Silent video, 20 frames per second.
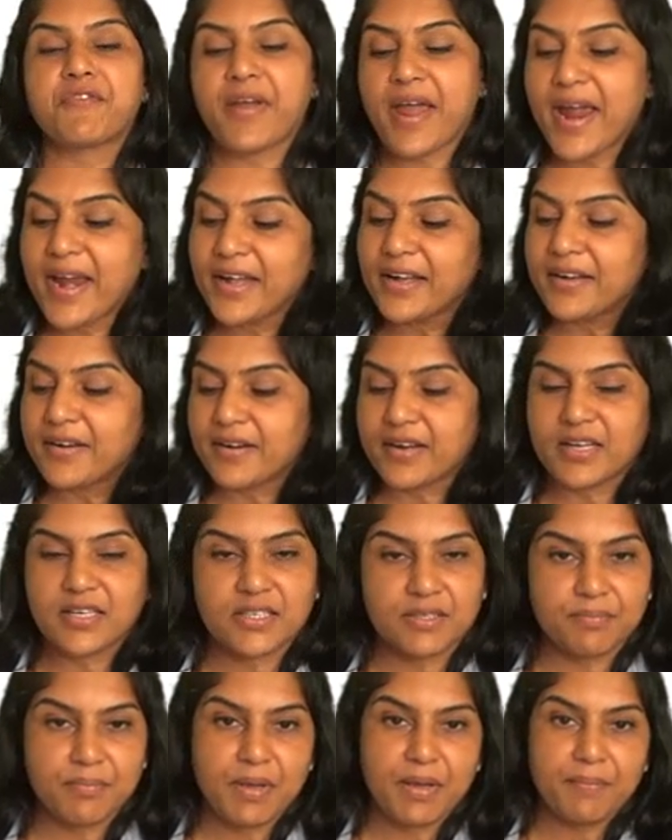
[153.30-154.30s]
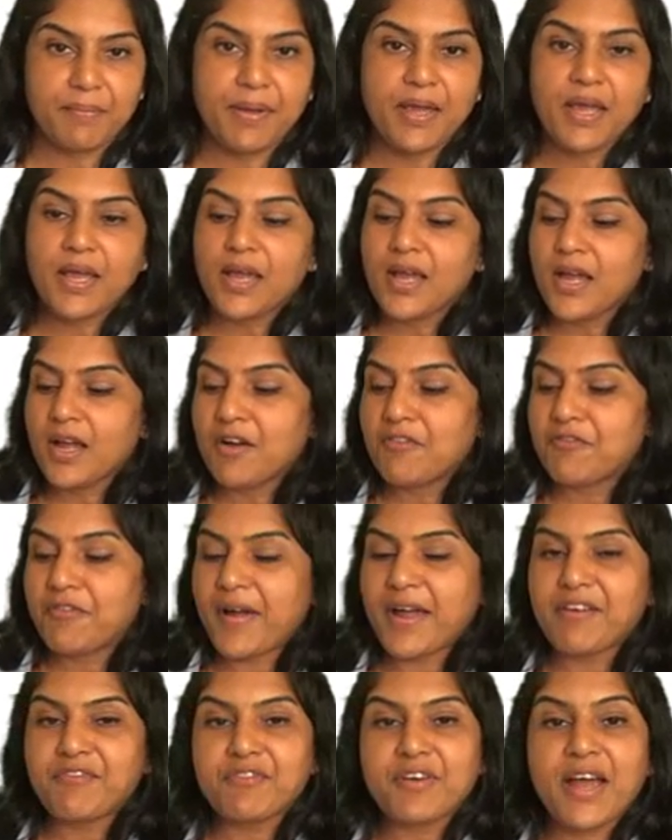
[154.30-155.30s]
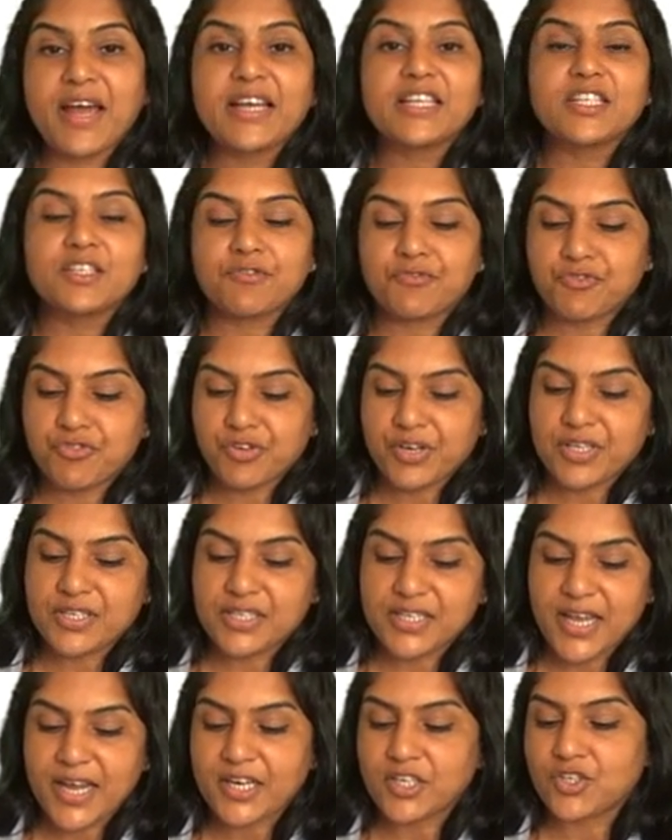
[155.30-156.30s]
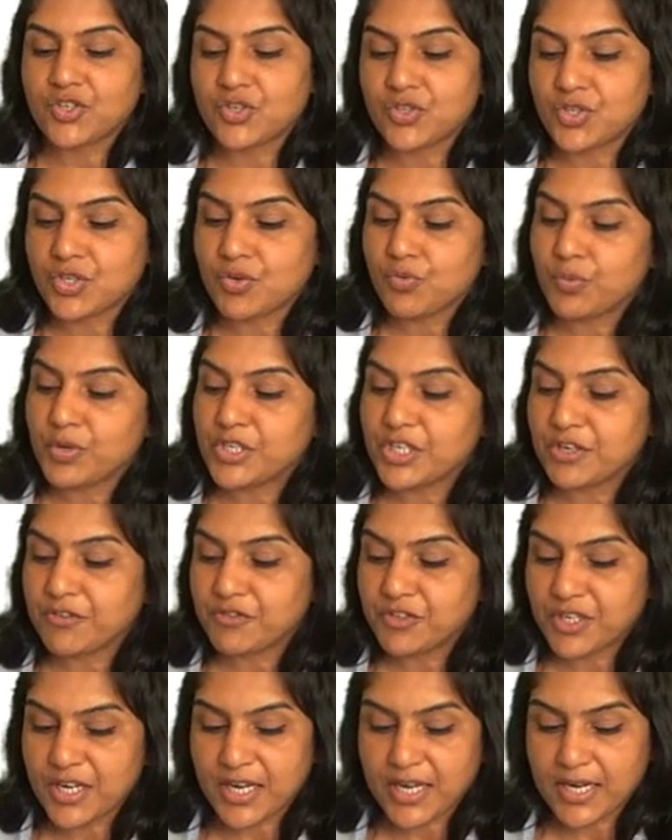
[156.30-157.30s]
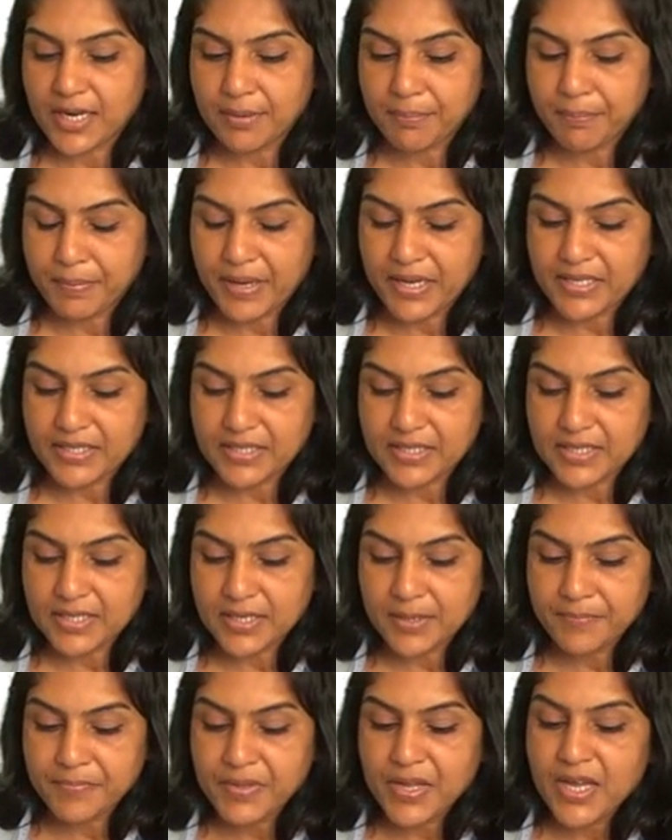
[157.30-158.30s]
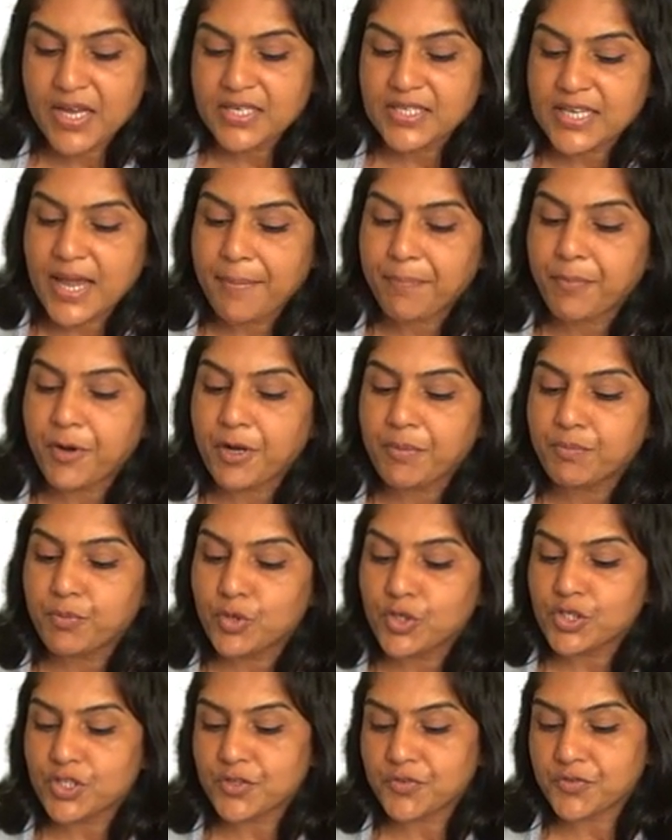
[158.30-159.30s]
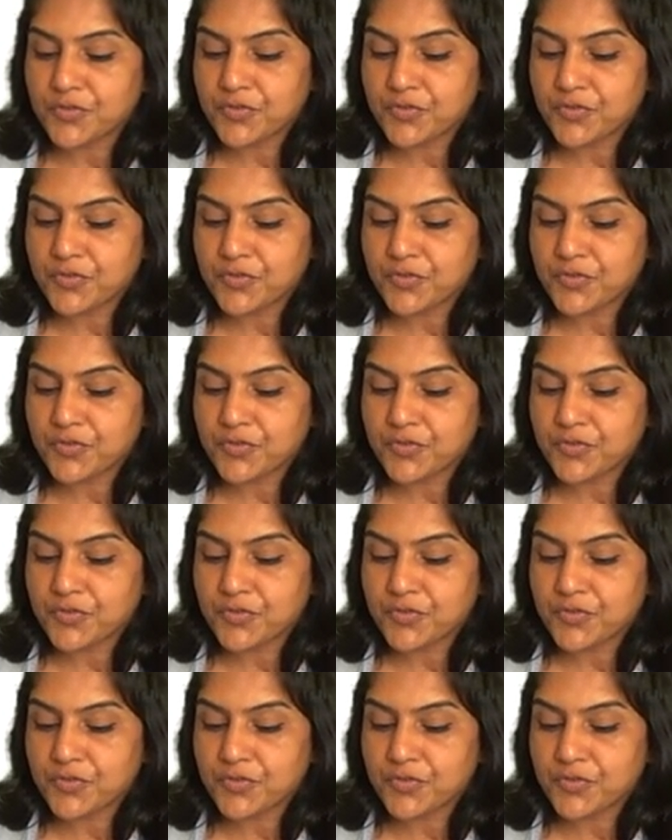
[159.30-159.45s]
entries, maybe 5 kinds of transactions which have taken place. Separate books